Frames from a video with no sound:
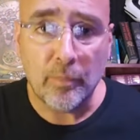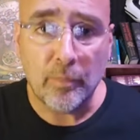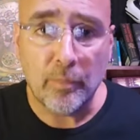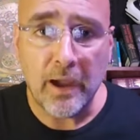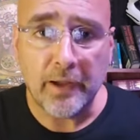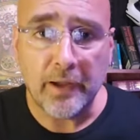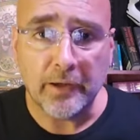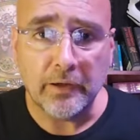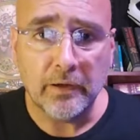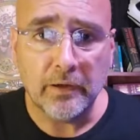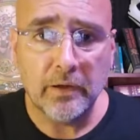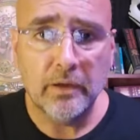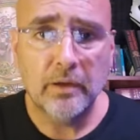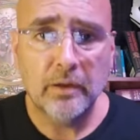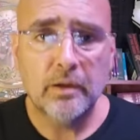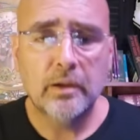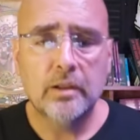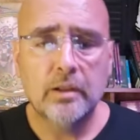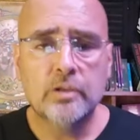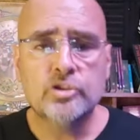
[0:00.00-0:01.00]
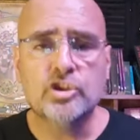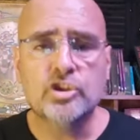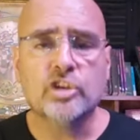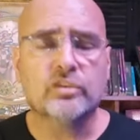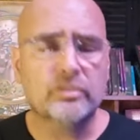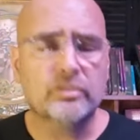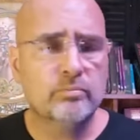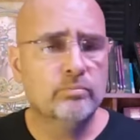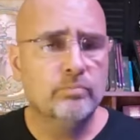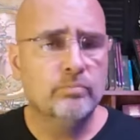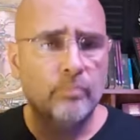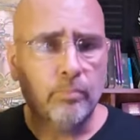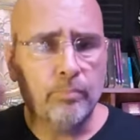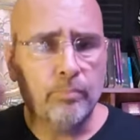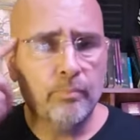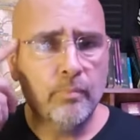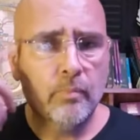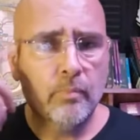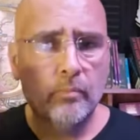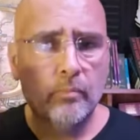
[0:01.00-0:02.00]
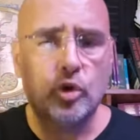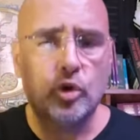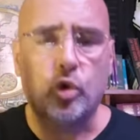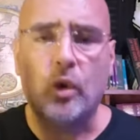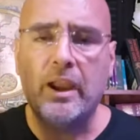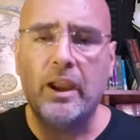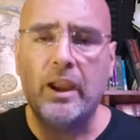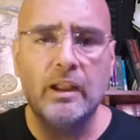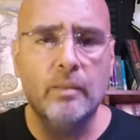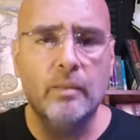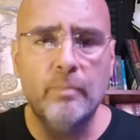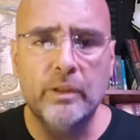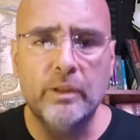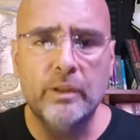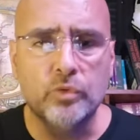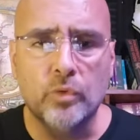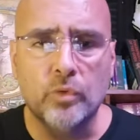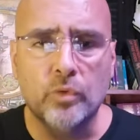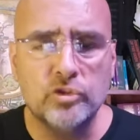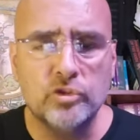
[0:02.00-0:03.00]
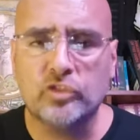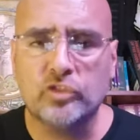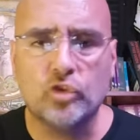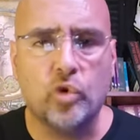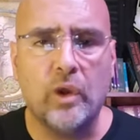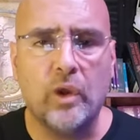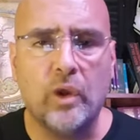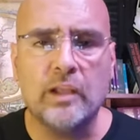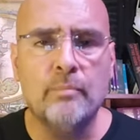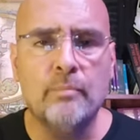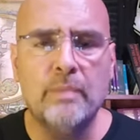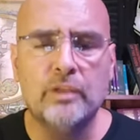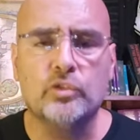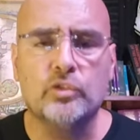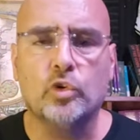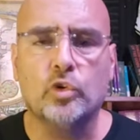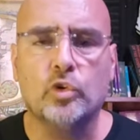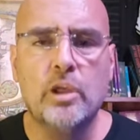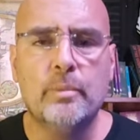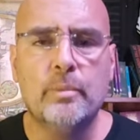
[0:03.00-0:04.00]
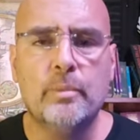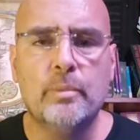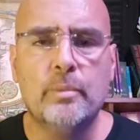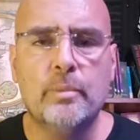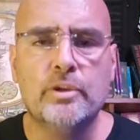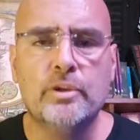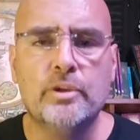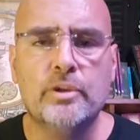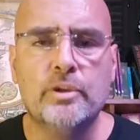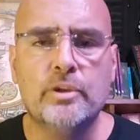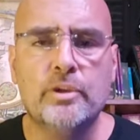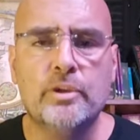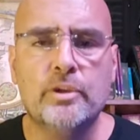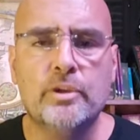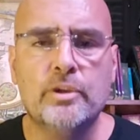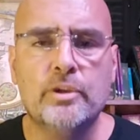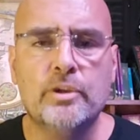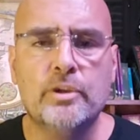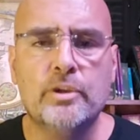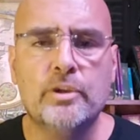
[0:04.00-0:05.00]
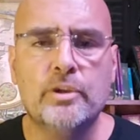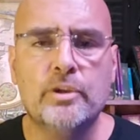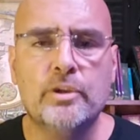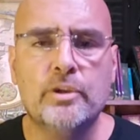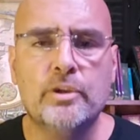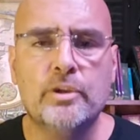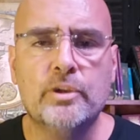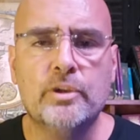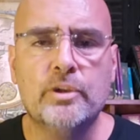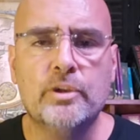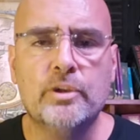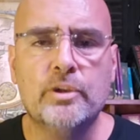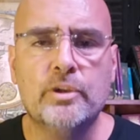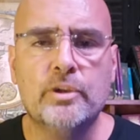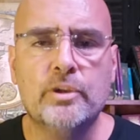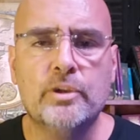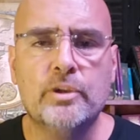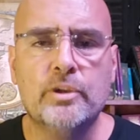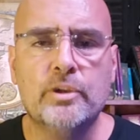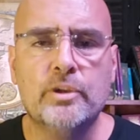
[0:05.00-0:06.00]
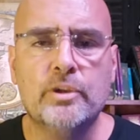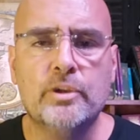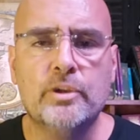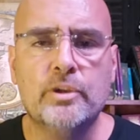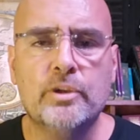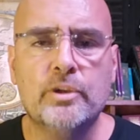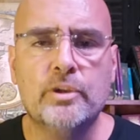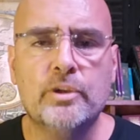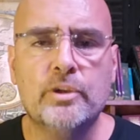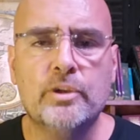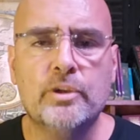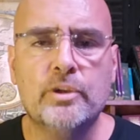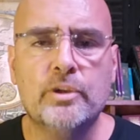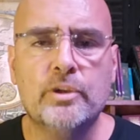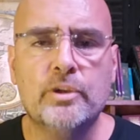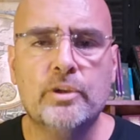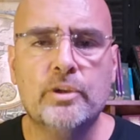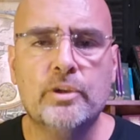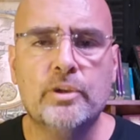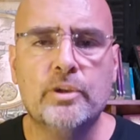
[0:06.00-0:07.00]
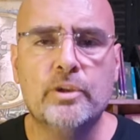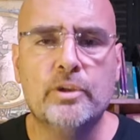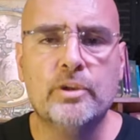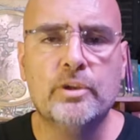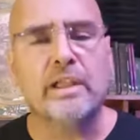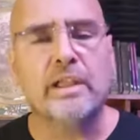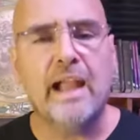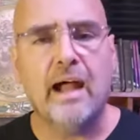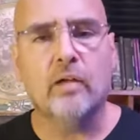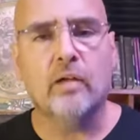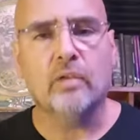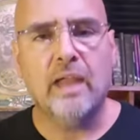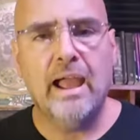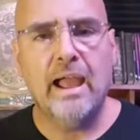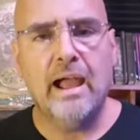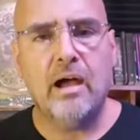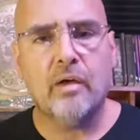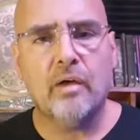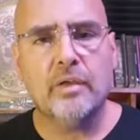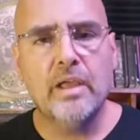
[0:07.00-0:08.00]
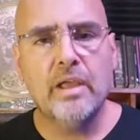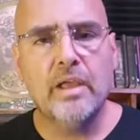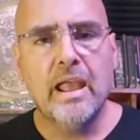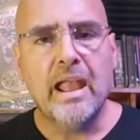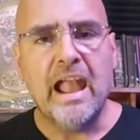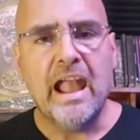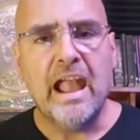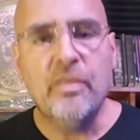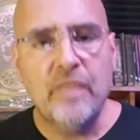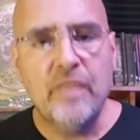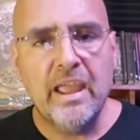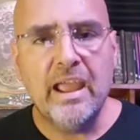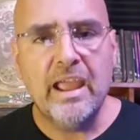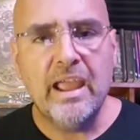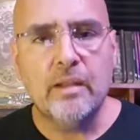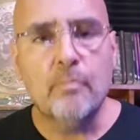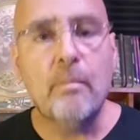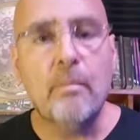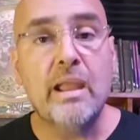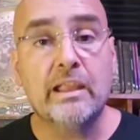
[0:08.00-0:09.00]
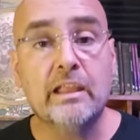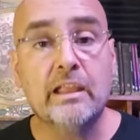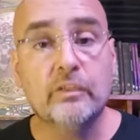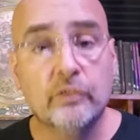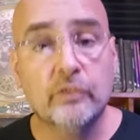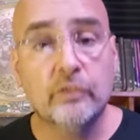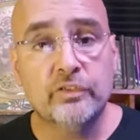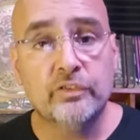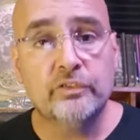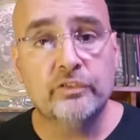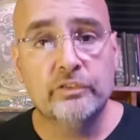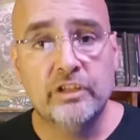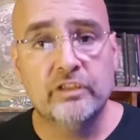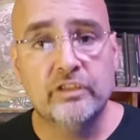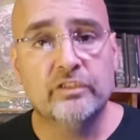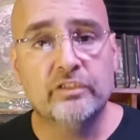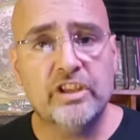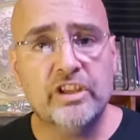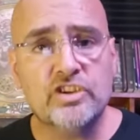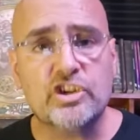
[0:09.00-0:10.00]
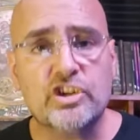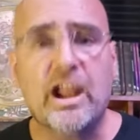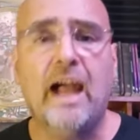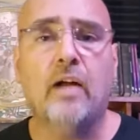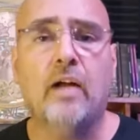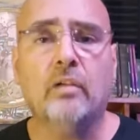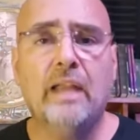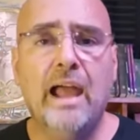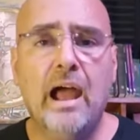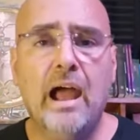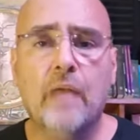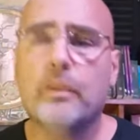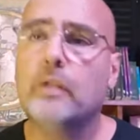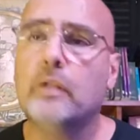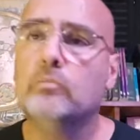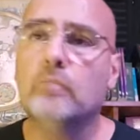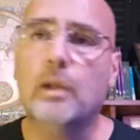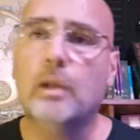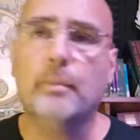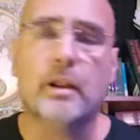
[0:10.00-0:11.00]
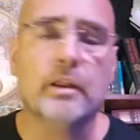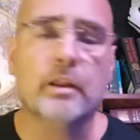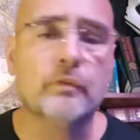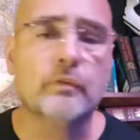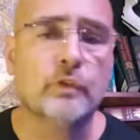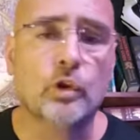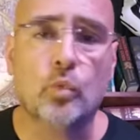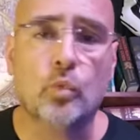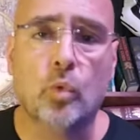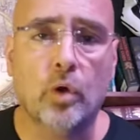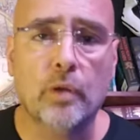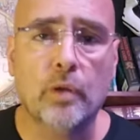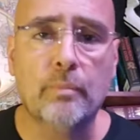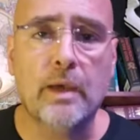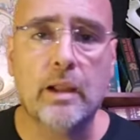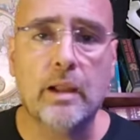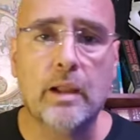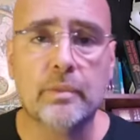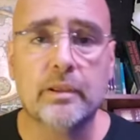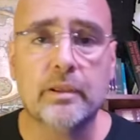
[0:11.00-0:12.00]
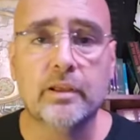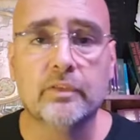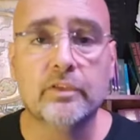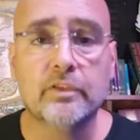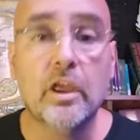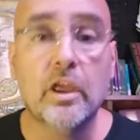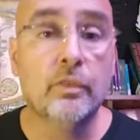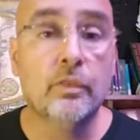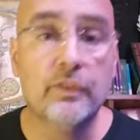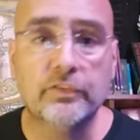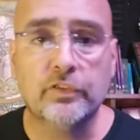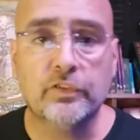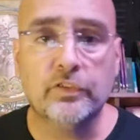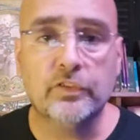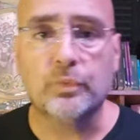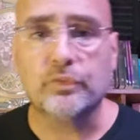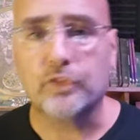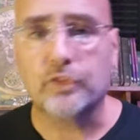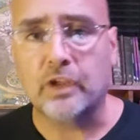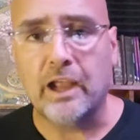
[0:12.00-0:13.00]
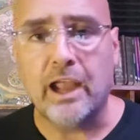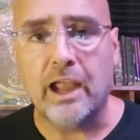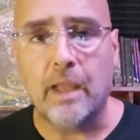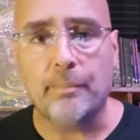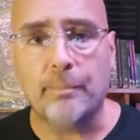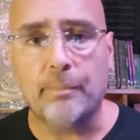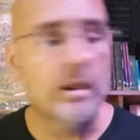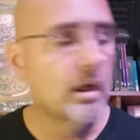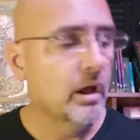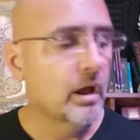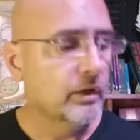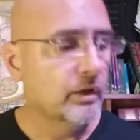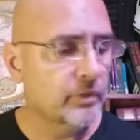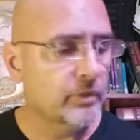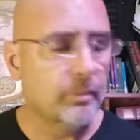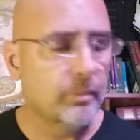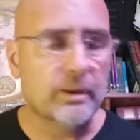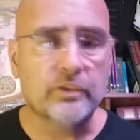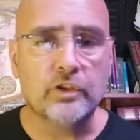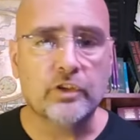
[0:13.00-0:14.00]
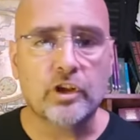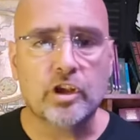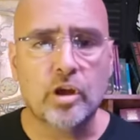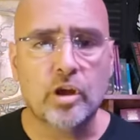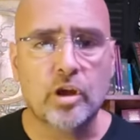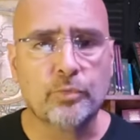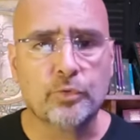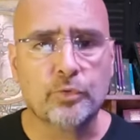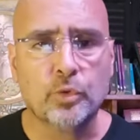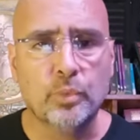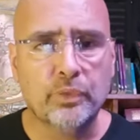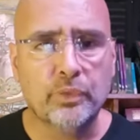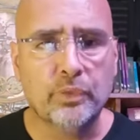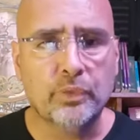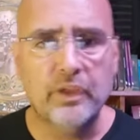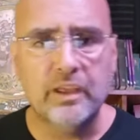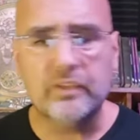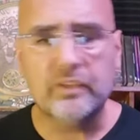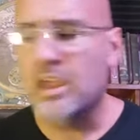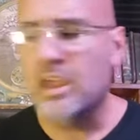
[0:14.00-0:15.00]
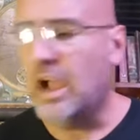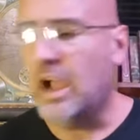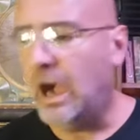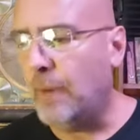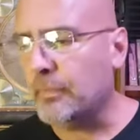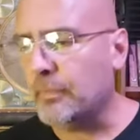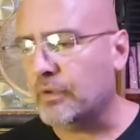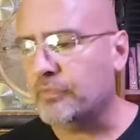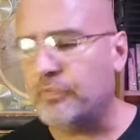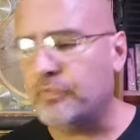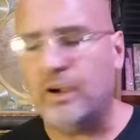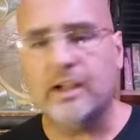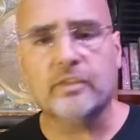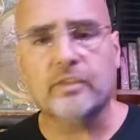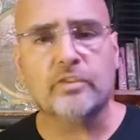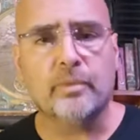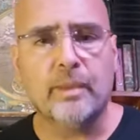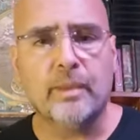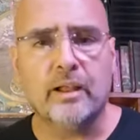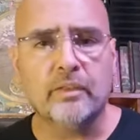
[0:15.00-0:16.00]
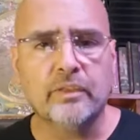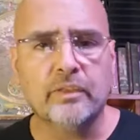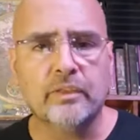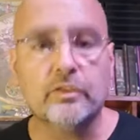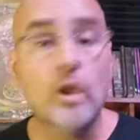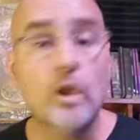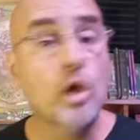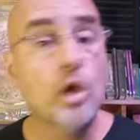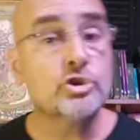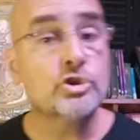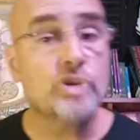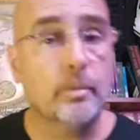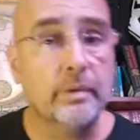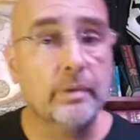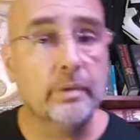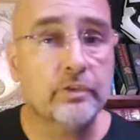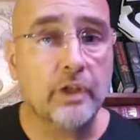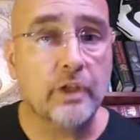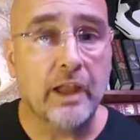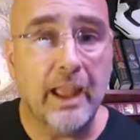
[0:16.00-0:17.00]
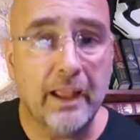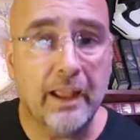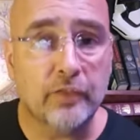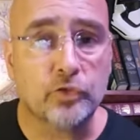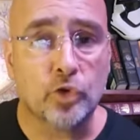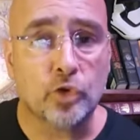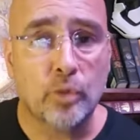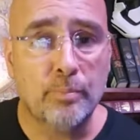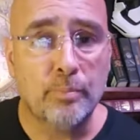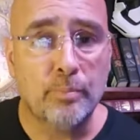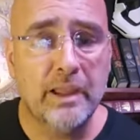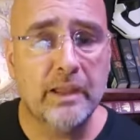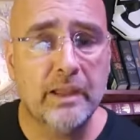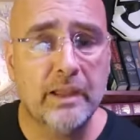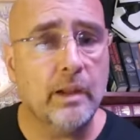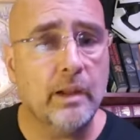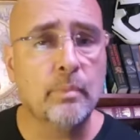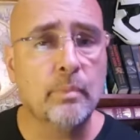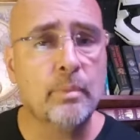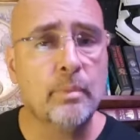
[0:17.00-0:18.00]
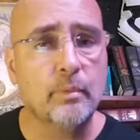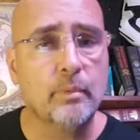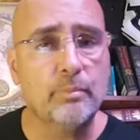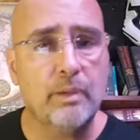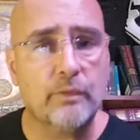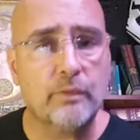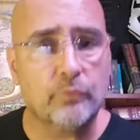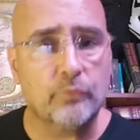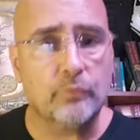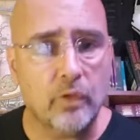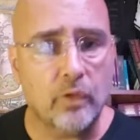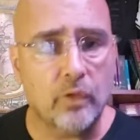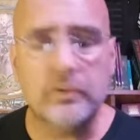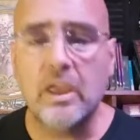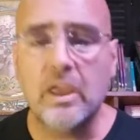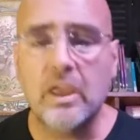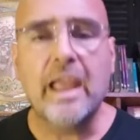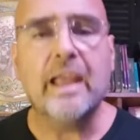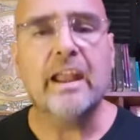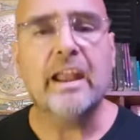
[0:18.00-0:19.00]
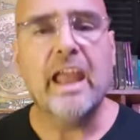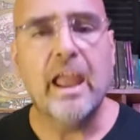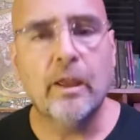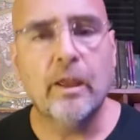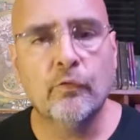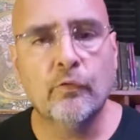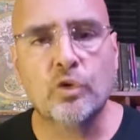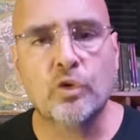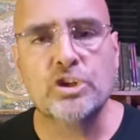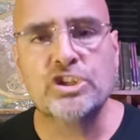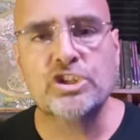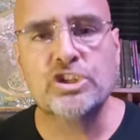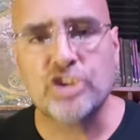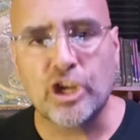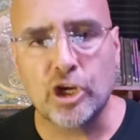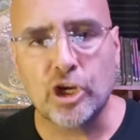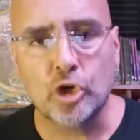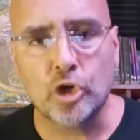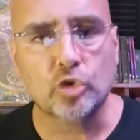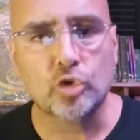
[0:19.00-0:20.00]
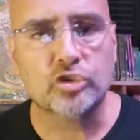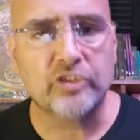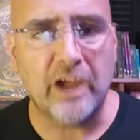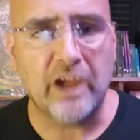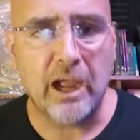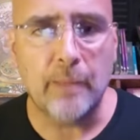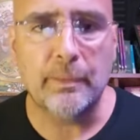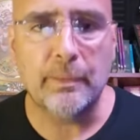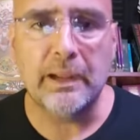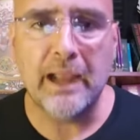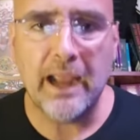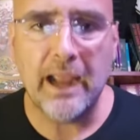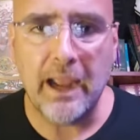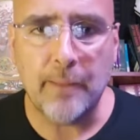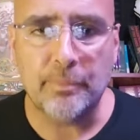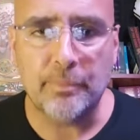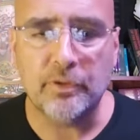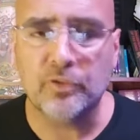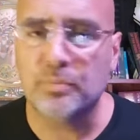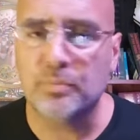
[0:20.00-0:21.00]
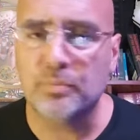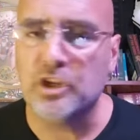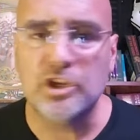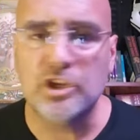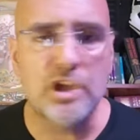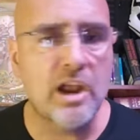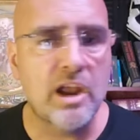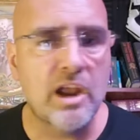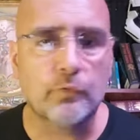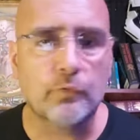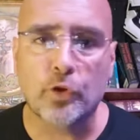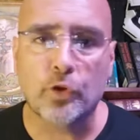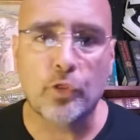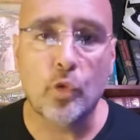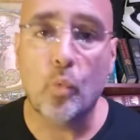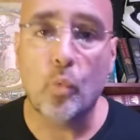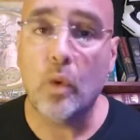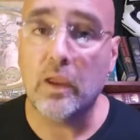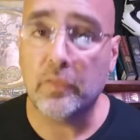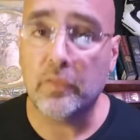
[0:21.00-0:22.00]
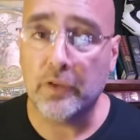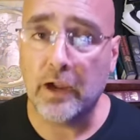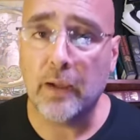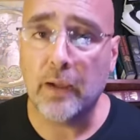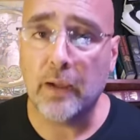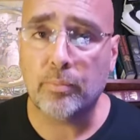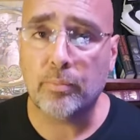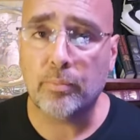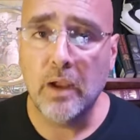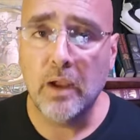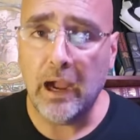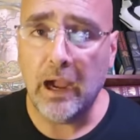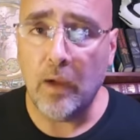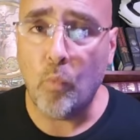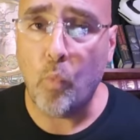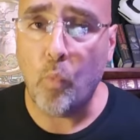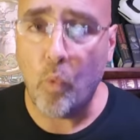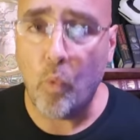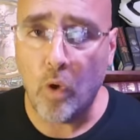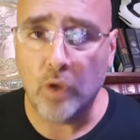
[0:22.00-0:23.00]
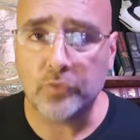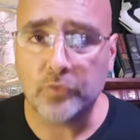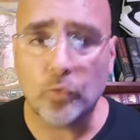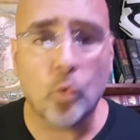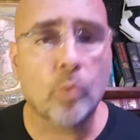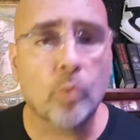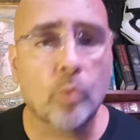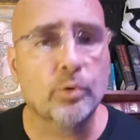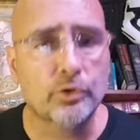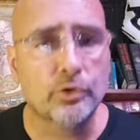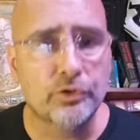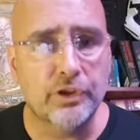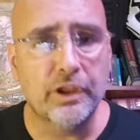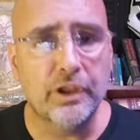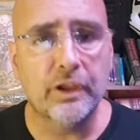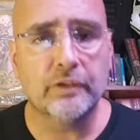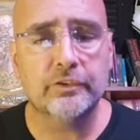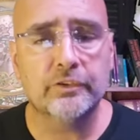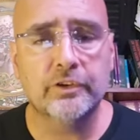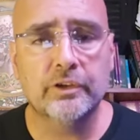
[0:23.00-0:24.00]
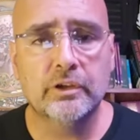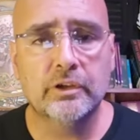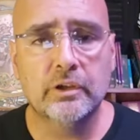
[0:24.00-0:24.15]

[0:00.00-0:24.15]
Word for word: about it, just creating a mental image of a problem, and then addressing that problem verbally out loud, and then making this decision out loud that I'm not even going to worry about it, because this is what's going to happen. Somebody's going to come through with this. I'm going to find somehow this. Somebody's going to answer a bid, and I'm going to be able to pay for all this. And every single time it happens, but never in the way that I want or predict.